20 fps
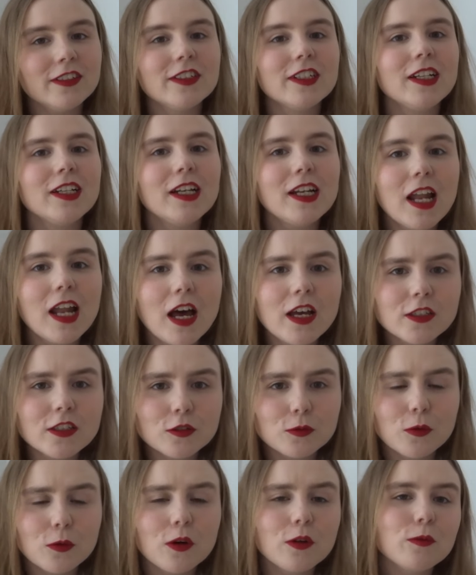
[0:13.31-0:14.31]
the
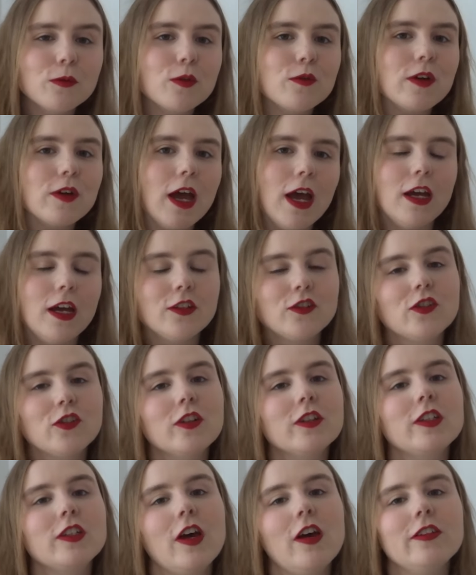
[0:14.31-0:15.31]
last one with actual
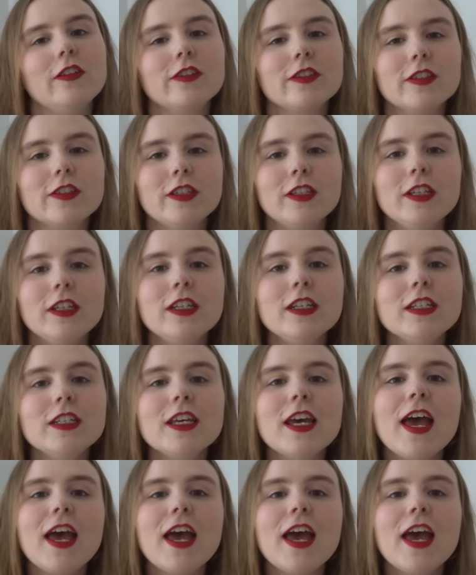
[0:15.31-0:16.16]
tasks in it.